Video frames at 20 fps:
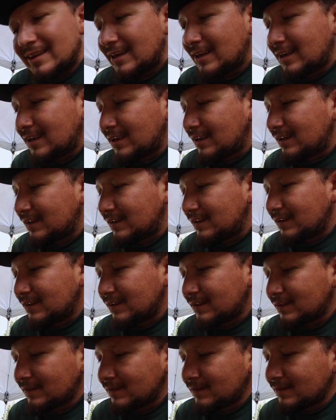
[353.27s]
the head
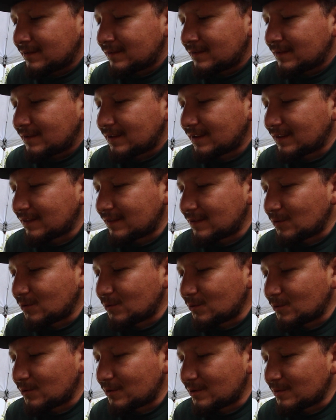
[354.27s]
is
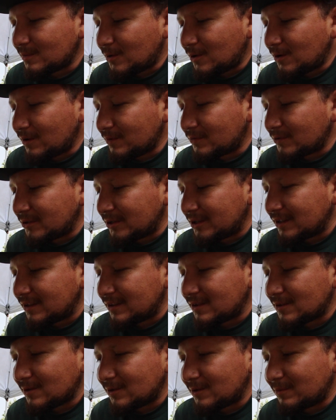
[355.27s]
too small for
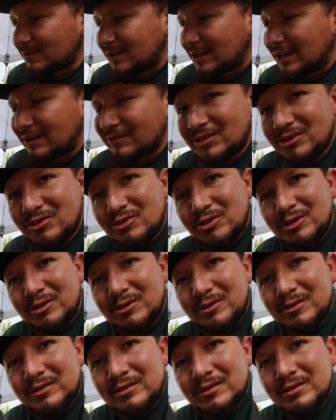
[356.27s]
it, so I'm gonna have to
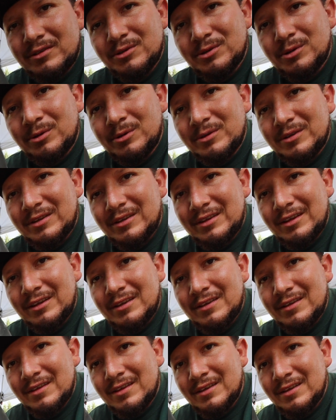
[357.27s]
drill new holes in this.